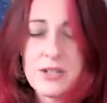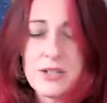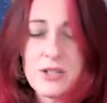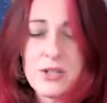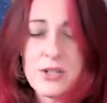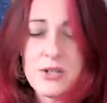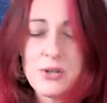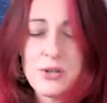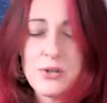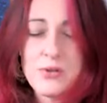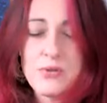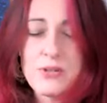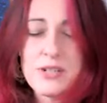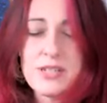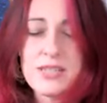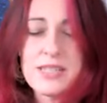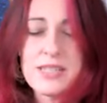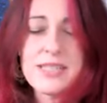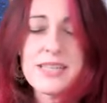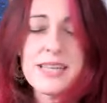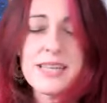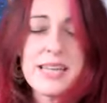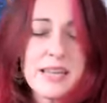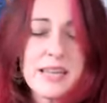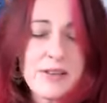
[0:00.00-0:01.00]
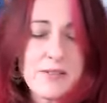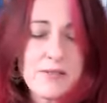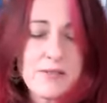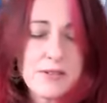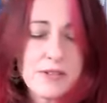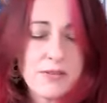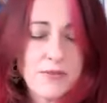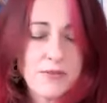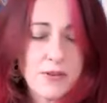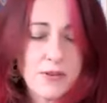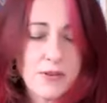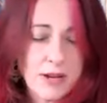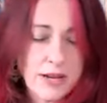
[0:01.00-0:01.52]
to receive
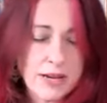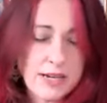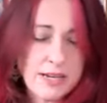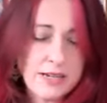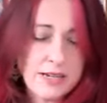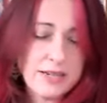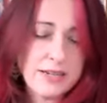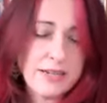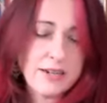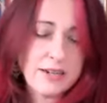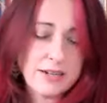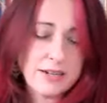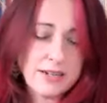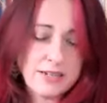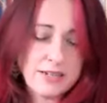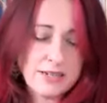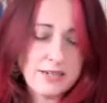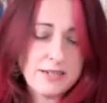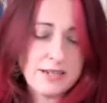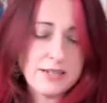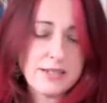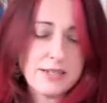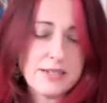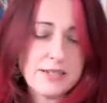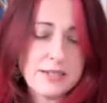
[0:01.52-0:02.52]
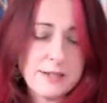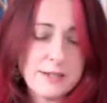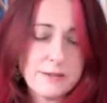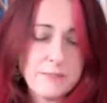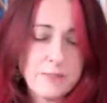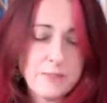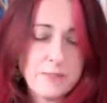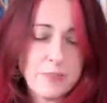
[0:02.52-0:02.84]
divine guidance,